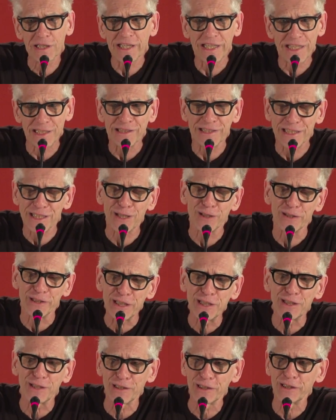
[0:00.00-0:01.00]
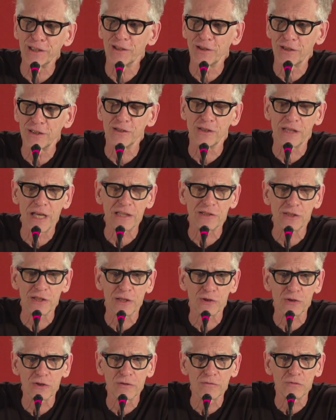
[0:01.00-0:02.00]
Italy, that
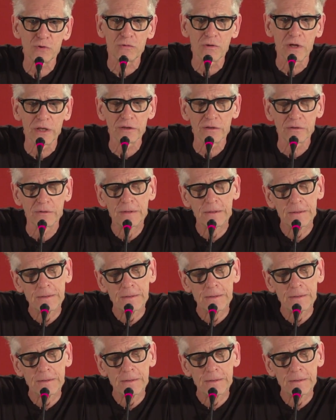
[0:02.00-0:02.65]
section of Toronto.